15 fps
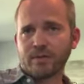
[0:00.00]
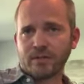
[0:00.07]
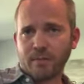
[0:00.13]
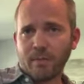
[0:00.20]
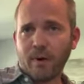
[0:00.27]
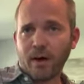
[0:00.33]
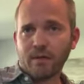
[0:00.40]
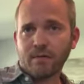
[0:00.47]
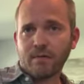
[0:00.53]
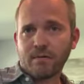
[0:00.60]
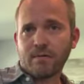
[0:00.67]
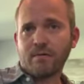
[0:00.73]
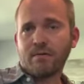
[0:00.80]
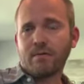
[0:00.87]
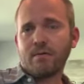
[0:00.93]
a month.
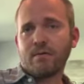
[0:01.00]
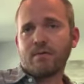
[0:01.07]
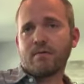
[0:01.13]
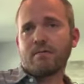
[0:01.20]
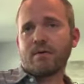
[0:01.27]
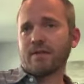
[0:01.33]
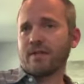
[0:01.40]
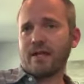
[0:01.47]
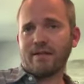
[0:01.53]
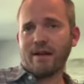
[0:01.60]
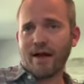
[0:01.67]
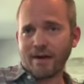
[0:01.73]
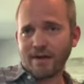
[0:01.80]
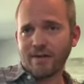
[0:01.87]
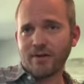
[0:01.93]
Like that,
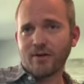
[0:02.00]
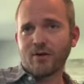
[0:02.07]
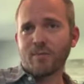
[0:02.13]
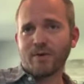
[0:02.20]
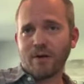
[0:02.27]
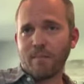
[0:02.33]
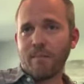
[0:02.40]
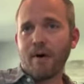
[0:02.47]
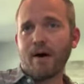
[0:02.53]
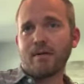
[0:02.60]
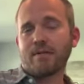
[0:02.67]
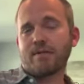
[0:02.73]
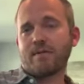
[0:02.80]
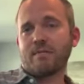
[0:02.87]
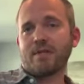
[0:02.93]
not a year, but a
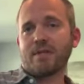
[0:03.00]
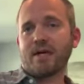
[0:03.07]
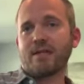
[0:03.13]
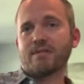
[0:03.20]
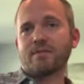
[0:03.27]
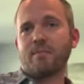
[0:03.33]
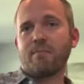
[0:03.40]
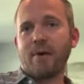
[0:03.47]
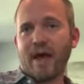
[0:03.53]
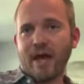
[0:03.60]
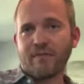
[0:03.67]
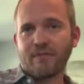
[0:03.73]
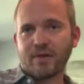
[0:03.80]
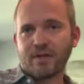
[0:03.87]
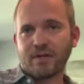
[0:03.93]
month. I mean, that is a
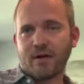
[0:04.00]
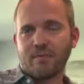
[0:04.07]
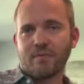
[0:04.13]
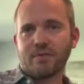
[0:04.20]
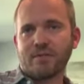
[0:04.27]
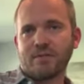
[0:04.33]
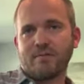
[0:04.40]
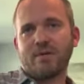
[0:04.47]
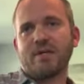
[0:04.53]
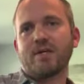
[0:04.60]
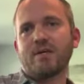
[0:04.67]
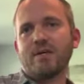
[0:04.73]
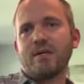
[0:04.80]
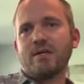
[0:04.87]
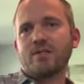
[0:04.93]
baffling number to me.
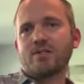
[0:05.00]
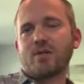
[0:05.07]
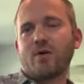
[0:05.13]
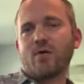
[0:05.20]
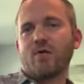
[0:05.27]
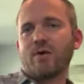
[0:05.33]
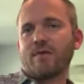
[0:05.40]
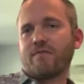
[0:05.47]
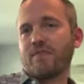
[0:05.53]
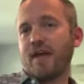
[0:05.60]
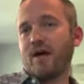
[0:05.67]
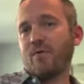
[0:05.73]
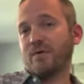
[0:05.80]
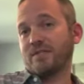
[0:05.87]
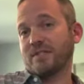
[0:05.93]
So if
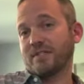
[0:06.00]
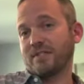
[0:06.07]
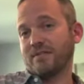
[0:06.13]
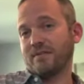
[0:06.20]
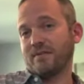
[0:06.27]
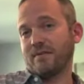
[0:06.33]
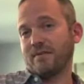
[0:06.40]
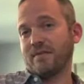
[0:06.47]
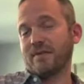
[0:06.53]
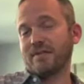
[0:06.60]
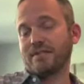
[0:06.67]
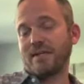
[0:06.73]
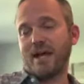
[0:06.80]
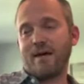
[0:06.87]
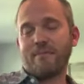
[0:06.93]
that was the
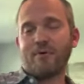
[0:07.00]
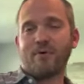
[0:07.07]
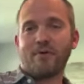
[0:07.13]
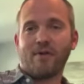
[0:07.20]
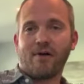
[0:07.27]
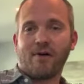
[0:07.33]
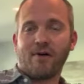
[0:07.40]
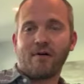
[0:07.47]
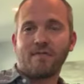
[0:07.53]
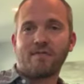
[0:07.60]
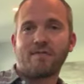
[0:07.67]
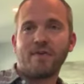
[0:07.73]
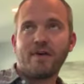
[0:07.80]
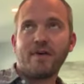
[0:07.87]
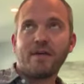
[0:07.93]
example
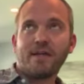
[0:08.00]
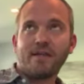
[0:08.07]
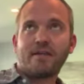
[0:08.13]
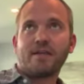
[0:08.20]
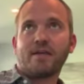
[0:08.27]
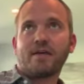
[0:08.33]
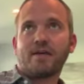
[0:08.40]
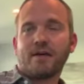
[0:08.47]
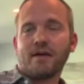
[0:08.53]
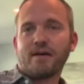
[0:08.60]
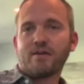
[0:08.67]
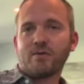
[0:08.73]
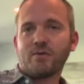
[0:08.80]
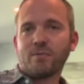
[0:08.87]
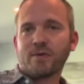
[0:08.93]
of the
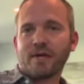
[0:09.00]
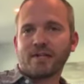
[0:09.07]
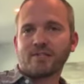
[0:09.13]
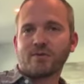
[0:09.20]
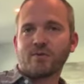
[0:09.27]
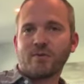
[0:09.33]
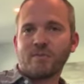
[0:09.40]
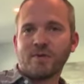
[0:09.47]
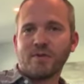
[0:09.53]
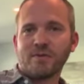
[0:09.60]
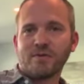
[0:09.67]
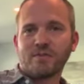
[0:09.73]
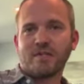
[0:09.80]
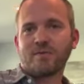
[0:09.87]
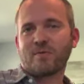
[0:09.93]
duplex that we've been
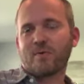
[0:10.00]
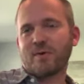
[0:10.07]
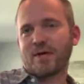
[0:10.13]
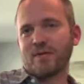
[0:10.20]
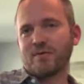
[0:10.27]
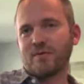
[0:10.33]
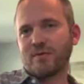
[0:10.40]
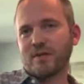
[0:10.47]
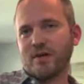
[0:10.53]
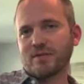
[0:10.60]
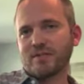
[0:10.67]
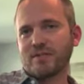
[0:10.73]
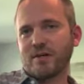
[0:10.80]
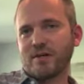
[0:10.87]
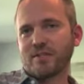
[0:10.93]
using, where we had
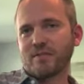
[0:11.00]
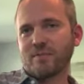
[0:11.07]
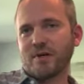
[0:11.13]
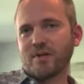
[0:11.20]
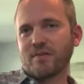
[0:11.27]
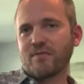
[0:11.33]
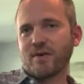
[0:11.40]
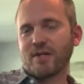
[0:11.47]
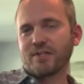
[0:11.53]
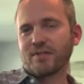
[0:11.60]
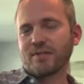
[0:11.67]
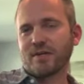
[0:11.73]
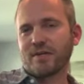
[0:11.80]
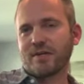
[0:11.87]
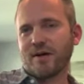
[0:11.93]
$2,000 a month of
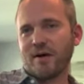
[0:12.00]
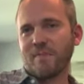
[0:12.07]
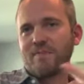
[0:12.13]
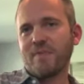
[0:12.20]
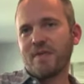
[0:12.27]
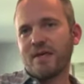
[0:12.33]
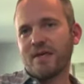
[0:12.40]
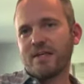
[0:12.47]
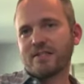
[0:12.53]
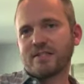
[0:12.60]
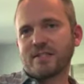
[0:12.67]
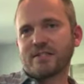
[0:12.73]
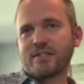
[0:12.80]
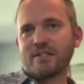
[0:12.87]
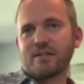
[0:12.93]
rental income,
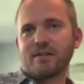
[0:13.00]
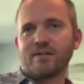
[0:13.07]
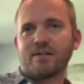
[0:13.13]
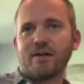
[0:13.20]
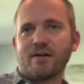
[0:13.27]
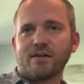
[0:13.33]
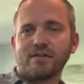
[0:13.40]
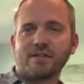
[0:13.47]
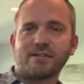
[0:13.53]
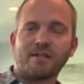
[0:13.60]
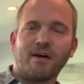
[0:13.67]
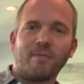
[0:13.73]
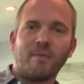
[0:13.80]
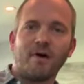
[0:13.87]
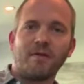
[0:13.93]
$1,600
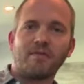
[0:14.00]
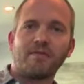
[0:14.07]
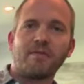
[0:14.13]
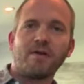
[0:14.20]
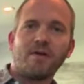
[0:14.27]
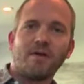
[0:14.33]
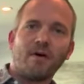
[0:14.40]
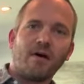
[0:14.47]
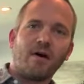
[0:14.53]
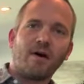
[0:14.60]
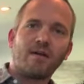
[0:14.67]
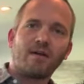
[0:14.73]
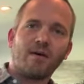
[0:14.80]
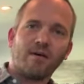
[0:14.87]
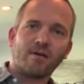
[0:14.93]
a month
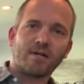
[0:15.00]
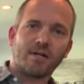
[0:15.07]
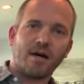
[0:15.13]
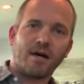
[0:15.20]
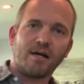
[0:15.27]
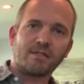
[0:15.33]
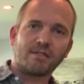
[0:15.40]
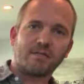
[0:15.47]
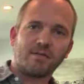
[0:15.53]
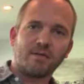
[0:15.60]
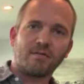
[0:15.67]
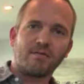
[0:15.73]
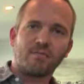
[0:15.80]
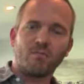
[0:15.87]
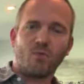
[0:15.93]
on our costs
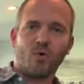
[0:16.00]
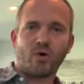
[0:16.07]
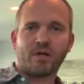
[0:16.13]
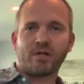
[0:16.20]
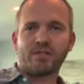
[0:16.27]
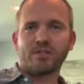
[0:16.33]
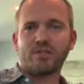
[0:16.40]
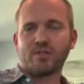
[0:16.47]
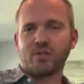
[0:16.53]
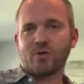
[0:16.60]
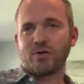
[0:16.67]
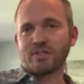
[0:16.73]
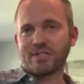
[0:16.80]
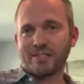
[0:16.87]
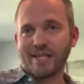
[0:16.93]
of mortgage,
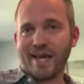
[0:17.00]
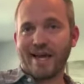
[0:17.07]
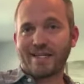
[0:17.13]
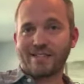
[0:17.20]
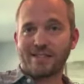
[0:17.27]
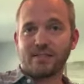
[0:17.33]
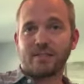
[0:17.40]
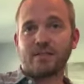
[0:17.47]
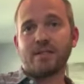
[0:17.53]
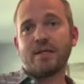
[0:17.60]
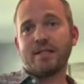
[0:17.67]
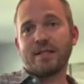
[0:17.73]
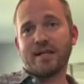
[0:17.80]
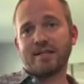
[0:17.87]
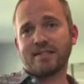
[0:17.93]
insurance, and taxes,
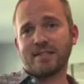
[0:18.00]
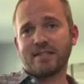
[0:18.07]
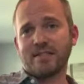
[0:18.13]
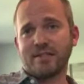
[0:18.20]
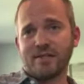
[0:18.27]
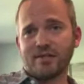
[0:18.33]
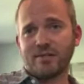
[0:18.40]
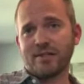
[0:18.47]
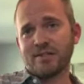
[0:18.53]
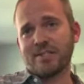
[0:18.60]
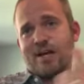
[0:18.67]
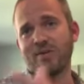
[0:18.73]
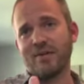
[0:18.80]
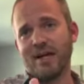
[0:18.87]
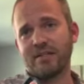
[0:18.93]
that $1,600 is
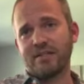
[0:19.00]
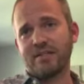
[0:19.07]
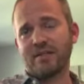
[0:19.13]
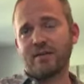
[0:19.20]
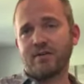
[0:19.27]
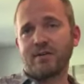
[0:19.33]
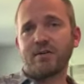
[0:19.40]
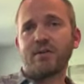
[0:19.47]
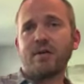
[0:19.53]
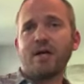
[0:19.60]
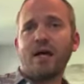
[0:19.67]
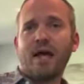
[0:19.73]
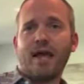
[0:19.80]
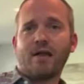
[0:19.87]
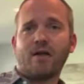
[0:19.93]
now $1,900,
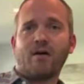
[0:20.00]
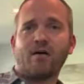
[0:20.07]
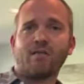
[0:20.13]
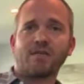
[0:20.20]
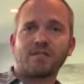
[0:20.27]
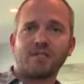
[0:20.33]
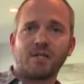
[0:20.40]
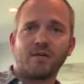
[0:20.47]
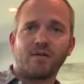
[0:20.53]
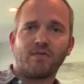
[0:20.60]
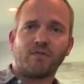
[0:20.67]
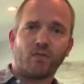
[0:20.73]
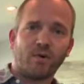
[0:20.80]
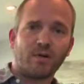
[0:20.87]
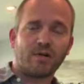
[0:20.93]
and all of a sudden your
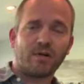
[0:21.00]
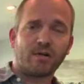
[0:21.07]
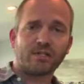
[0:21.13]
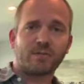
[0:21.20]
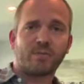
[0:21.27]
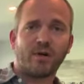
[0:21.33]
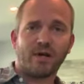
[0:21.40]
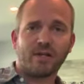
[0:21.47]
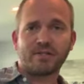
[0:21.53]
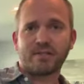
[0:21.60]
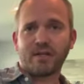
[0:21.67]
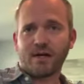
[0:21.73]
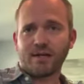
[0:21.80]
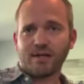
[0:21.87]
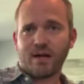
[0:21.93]
$400 spread's
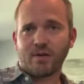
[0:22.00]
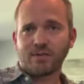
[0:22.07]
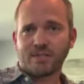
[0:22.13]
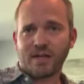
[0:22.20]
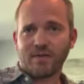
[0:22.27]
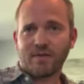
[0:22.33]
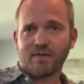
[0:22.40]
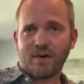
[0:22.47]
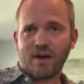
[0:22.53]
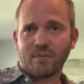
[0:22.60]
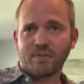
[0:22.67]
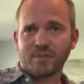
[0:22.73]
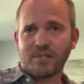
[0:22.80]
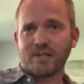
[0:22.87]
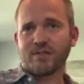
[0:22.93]
gone down
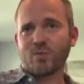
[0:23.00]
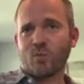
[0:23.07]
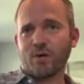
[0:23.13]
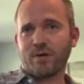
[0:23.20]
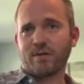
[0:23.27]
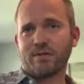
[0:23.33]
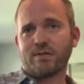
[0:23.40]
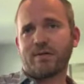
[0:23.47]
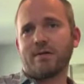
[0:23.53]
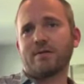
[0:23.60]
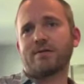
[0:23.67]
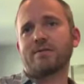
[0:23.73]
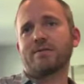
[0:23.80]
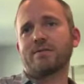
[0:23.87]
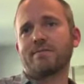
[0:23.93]
75% to
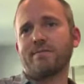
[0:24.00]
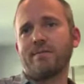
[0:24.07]
$100.